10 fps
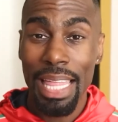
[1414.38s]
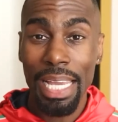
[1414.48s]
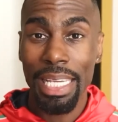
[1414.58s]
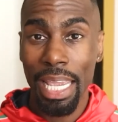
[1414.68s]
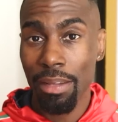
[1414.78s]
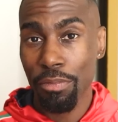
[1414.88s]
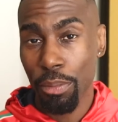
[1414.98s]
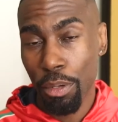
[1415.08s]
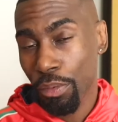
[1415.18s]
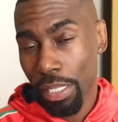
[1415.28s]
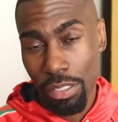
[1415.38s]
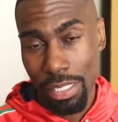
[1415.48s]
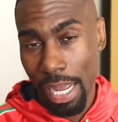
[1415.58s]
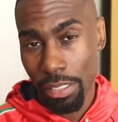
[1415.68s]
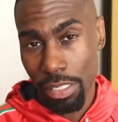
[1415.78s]
That came from a
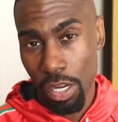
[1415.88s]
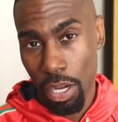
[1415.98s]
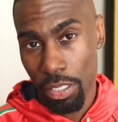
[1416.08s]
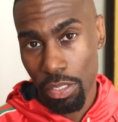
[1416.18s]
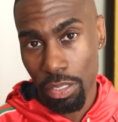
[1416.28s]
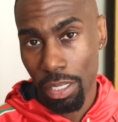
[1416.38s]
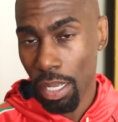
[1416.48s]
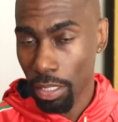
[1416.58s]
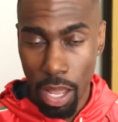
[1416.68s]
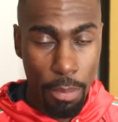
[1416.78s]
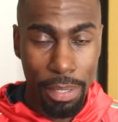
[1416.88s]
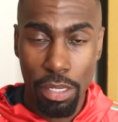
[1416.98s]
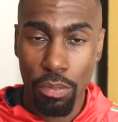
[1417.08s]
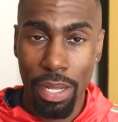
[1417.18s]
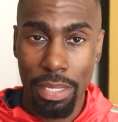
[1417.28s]
Reader's Digest article. A
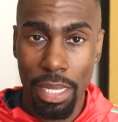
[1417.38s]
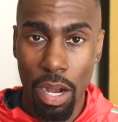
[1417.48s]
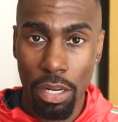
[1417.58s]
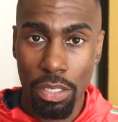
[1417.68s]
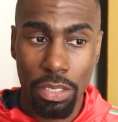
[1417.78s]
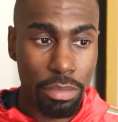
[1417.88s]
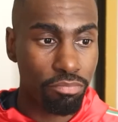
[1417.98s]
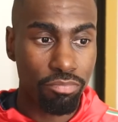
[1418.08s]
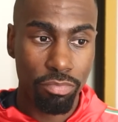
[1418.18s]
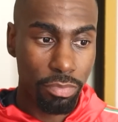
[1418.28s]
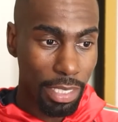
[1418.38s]
lawmaker read the article.